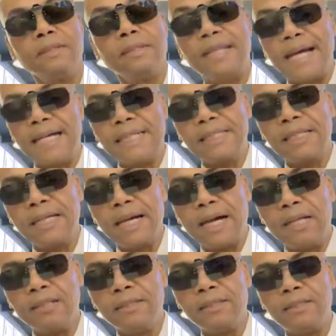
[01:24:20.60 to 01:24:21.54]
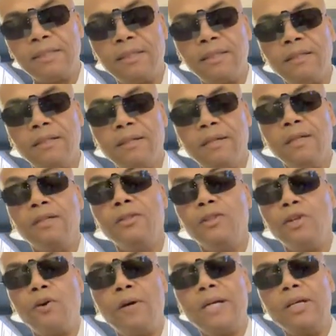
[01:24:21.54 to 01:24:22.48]
Nationality,
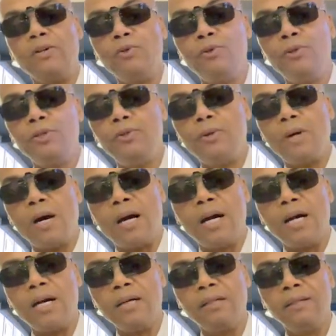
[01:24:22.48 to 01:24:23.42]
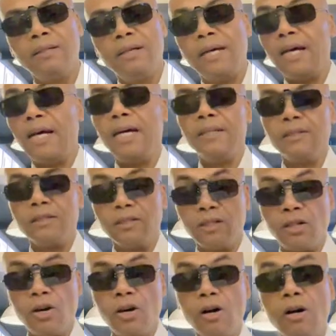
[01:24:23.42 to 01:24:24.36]
knowing who you are, and the
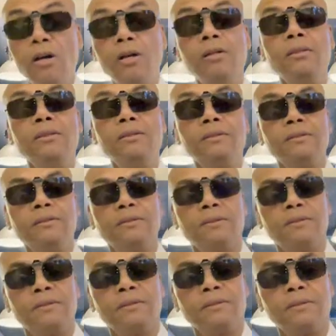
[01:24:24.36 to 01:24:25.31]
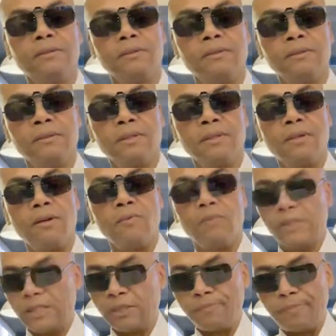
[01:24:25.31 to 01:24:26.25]
law,
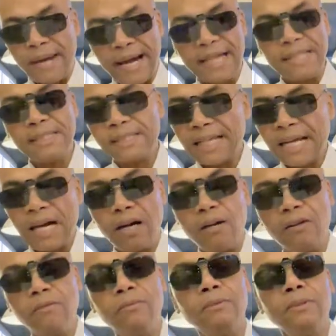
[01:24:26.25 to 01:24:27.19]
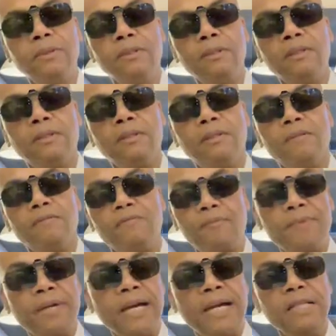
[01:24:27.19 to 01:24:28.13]
which is passed down
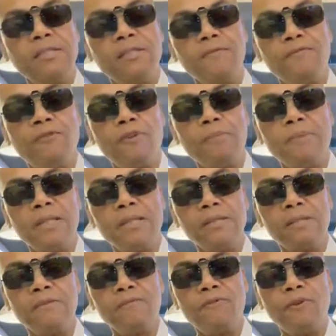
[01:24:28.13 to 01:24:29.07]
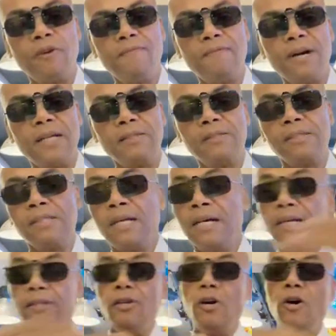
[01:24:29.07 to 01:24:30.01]
from your ancient foremothers and forefathers.
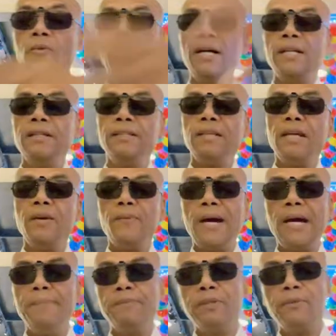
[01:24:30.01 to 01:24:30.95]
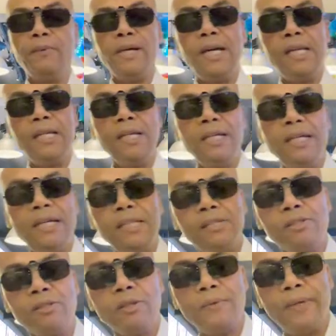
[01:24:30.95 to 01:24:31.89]
No wonder they wiped away your
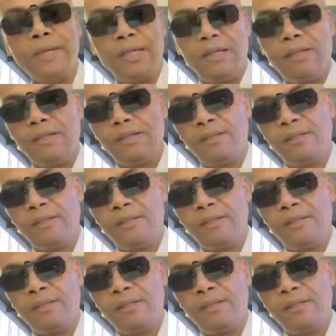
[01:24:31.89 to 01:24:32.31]
history.